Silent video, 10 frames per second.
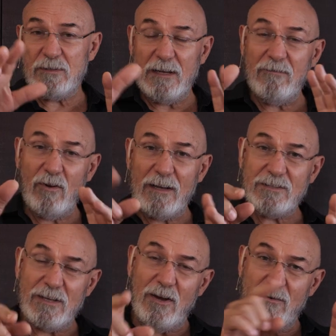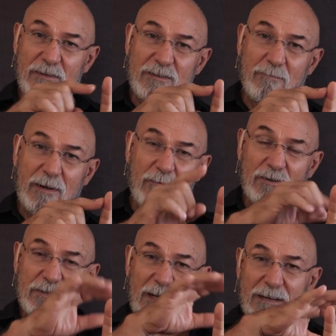the liver likes to go to the spleen,
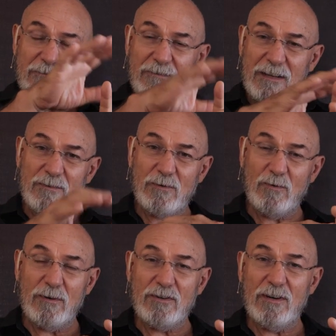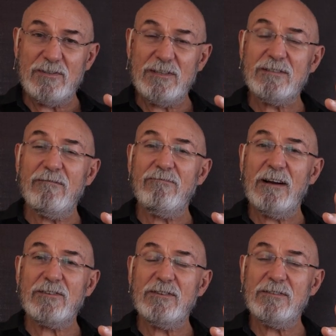which interferes with all the digestive
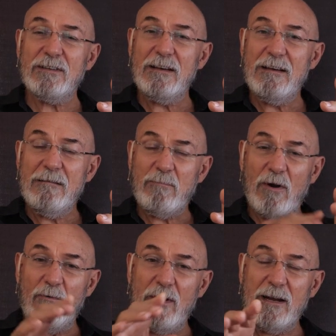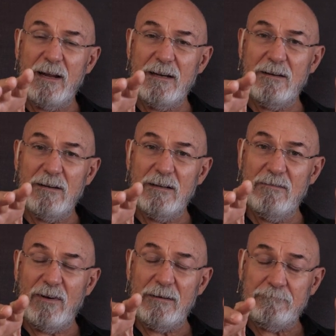function. By regulating your
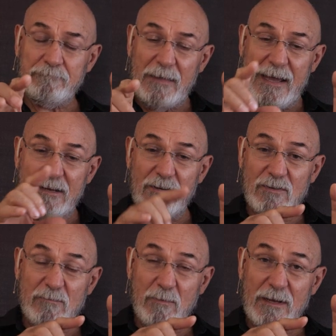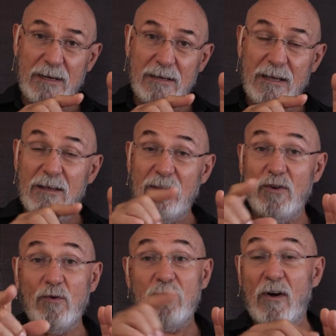liver and your spleen, then
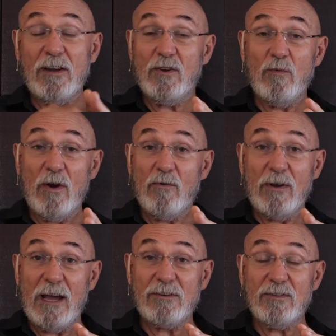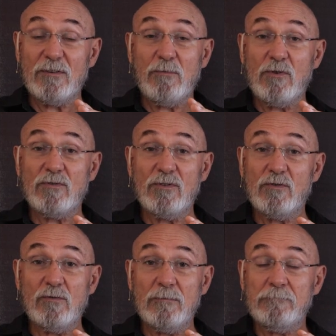you'll find you won't react to this person at
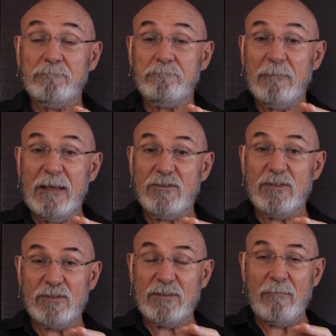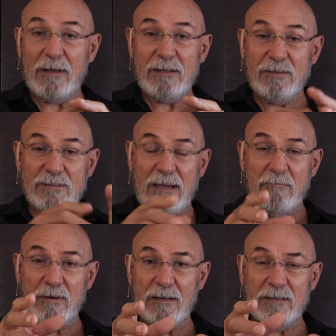all. It's just something that's
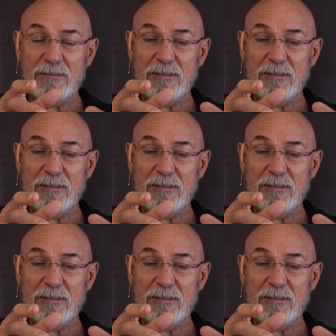happening.